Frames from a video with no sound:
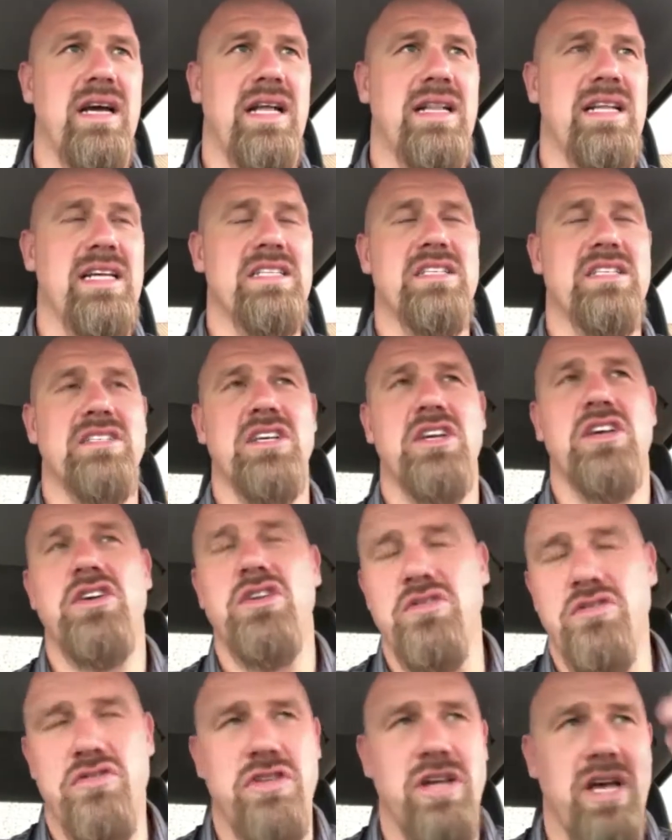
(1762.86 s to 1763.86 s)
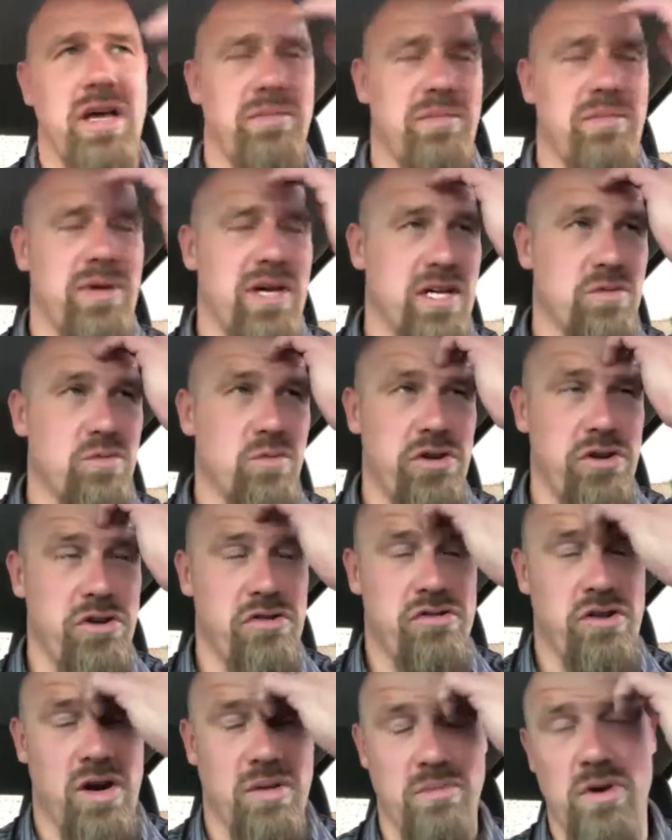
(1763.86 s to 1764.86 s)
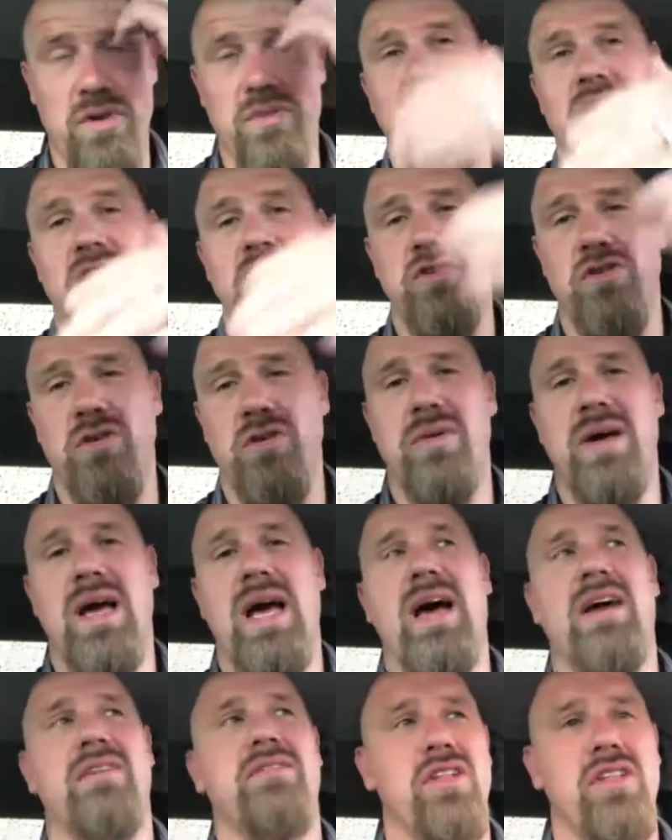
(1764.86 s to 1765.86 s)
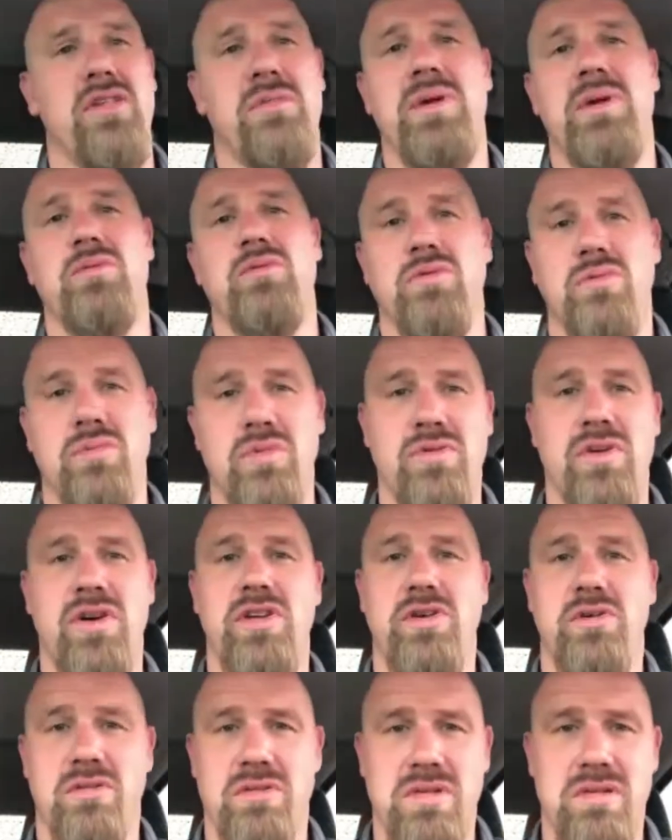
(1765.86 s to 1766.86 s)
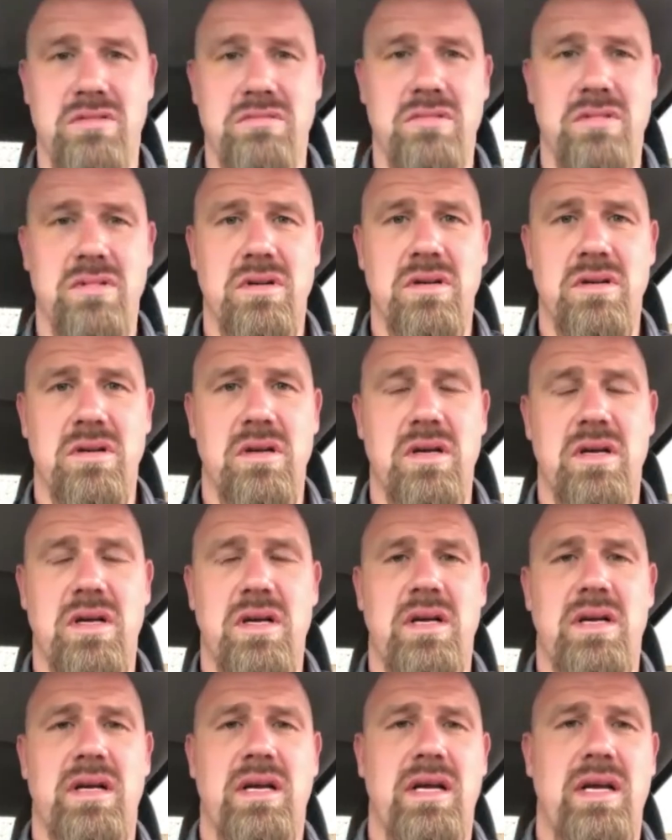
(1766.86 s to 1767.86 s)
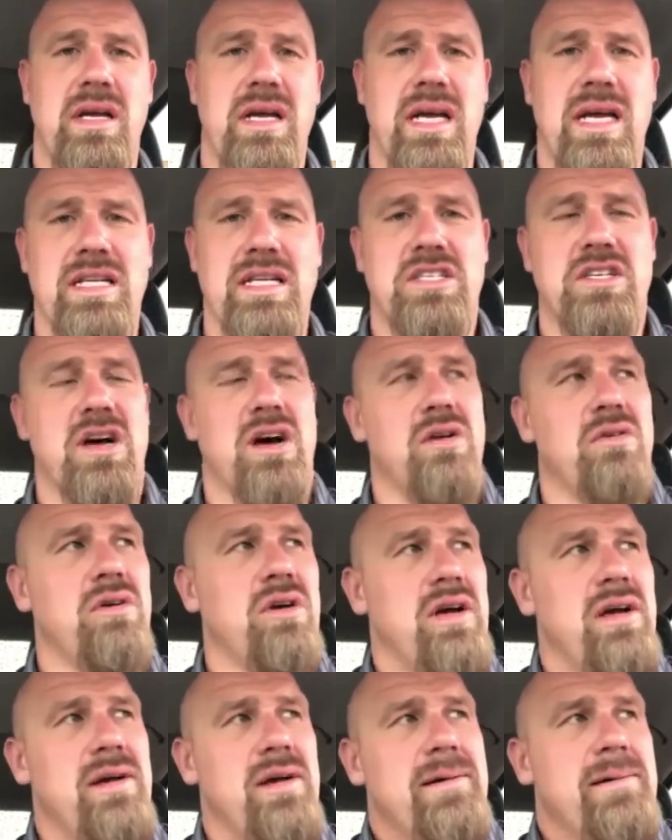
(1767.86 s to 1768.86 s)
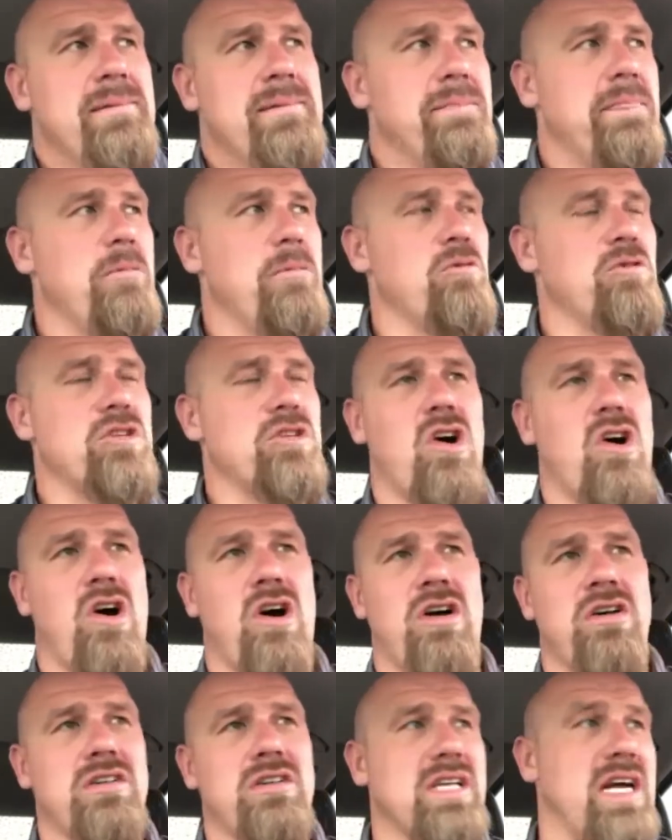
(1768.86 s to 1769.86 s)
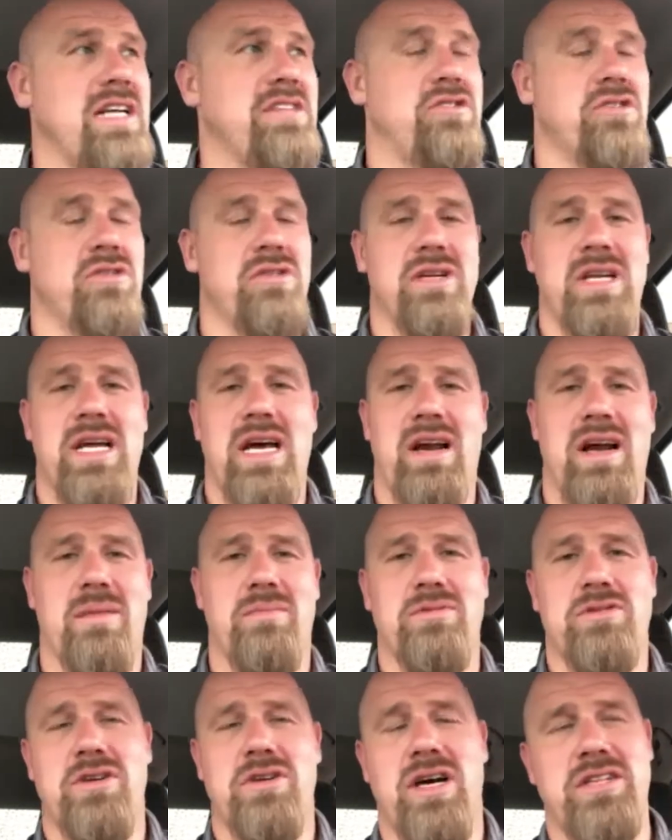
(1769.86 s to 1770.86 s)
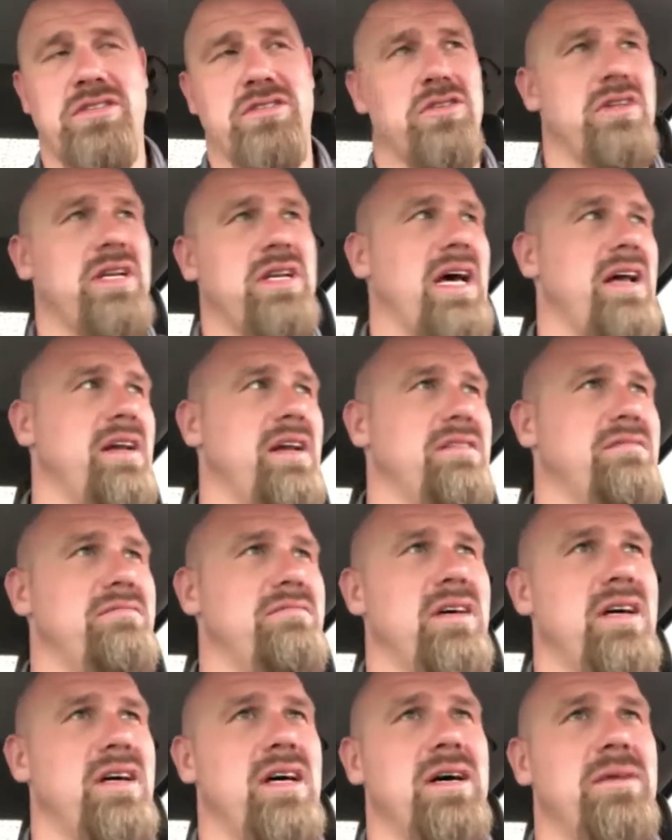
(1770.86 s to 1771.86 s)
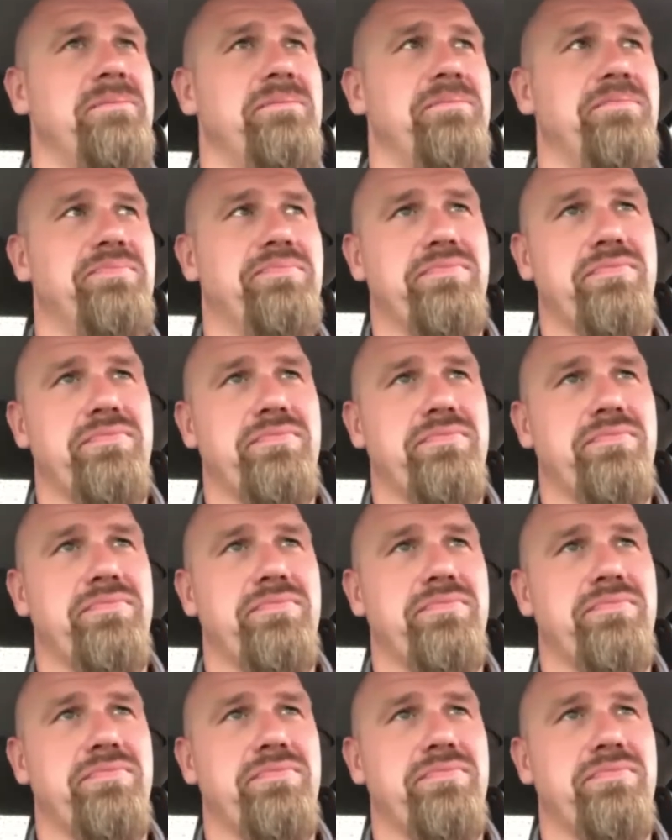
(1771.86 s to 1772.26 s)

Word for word: and this is a huge thing because when you start moving on your behalf, other people will move on yours. And so what was hard is I turned down opportunity. I turned down a um,